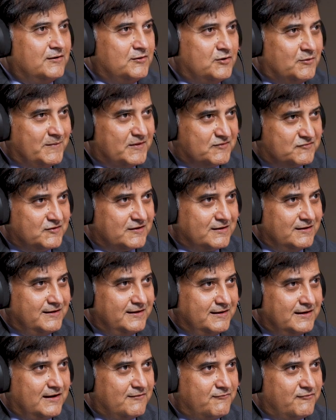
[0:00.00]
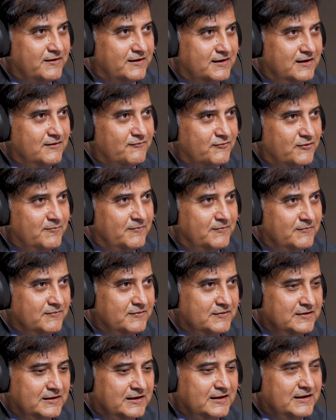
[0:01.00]
domestically in Africa from
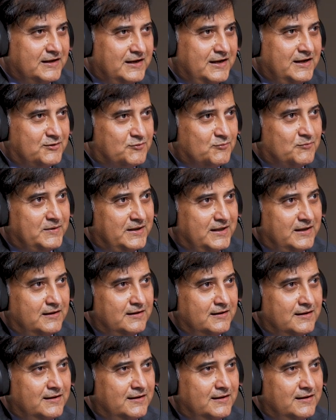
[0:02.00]
city A to B.